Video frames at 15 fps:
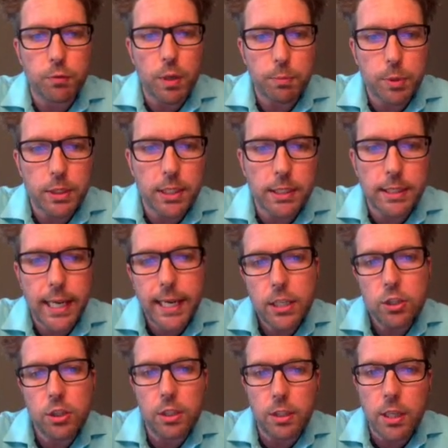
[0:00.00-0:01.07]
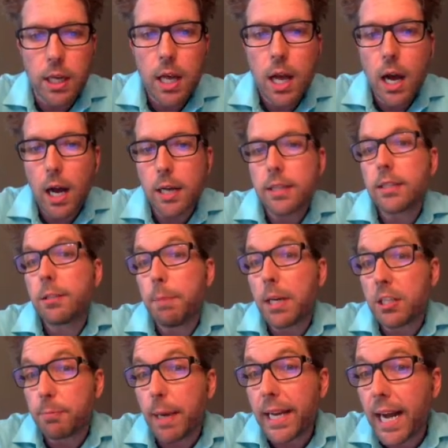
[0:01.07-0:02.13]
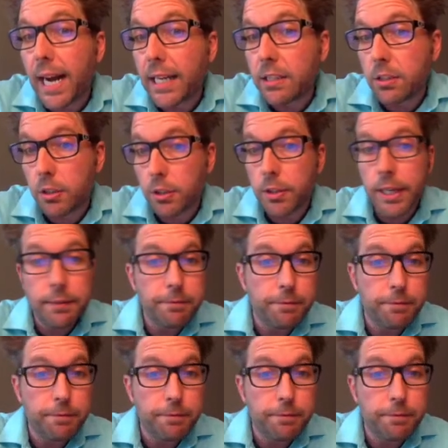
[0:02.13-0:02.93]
representation espoused by Eisner and